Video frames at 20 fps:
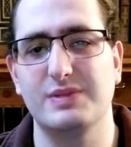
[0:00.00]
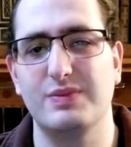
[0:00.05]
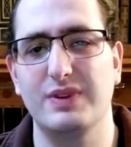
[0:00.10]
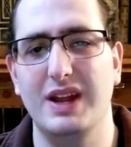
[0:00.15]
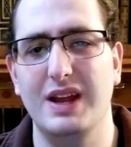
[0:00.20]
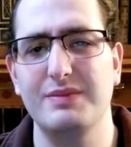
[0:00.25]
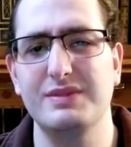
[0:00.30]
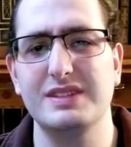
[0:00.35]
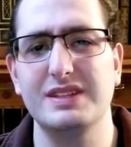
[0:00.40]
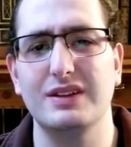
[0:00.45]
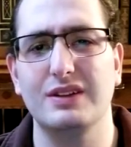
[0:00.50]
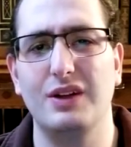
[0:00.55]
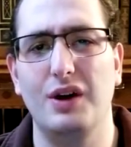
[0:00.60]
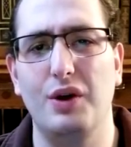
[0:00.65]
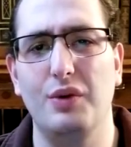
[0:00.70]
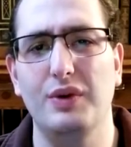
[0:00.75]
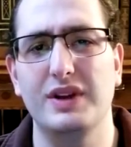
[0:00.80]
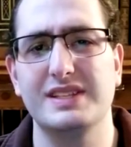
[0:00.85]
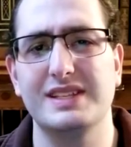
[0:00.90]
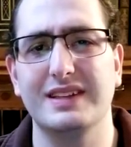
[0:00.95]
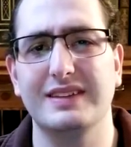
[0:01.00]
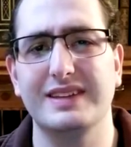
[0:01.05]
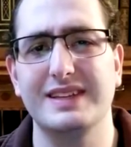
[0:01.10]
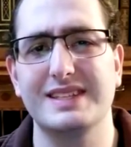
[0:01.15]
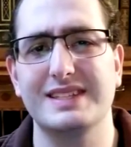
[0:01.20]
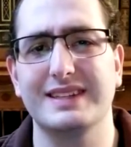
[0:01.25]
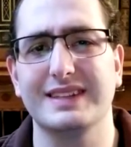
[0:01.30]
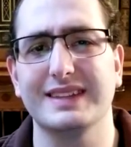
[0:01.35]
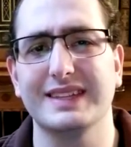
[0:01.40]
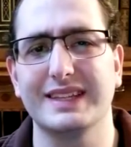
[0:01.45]
but I'm still always at
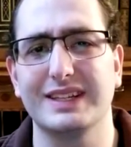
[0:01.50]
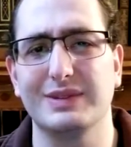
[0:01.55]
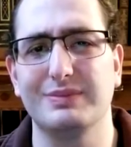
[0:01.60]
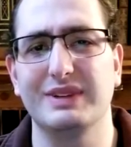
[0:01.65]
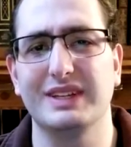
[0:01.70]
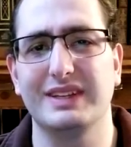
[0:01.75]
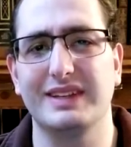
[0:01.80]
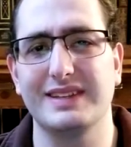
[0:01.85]
least a little bit